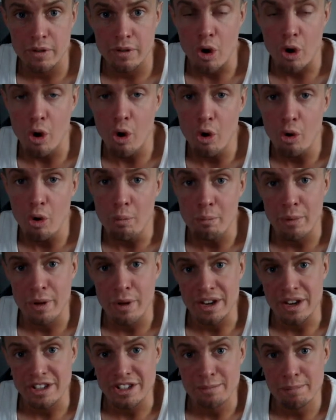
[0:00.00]
hope
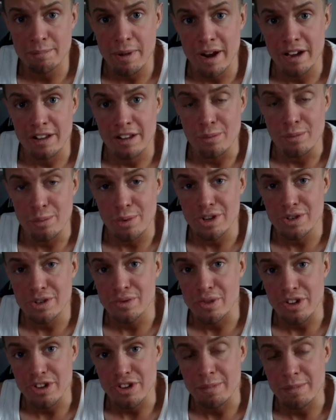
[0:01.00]
and expect and wish
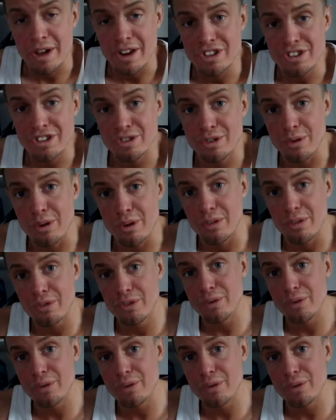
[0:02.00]
for this match to